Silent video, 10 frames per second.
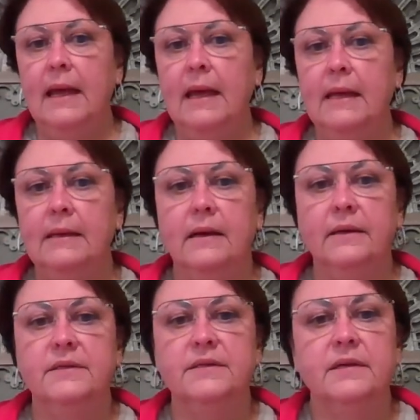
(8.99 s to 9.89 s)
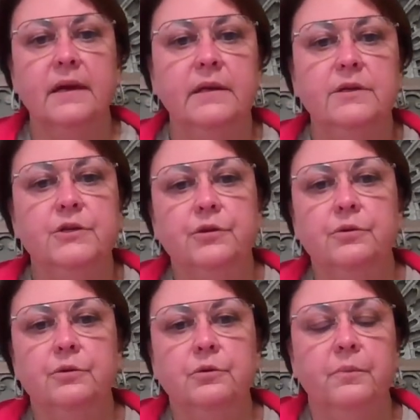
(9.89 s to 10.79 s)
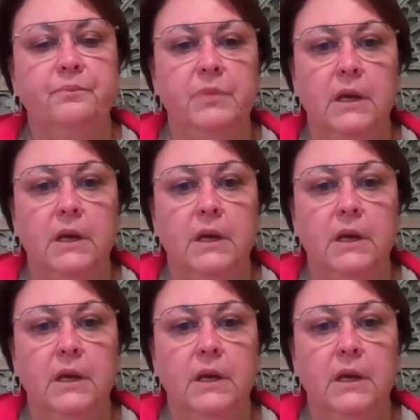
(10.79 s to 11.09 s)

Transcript: and I decided to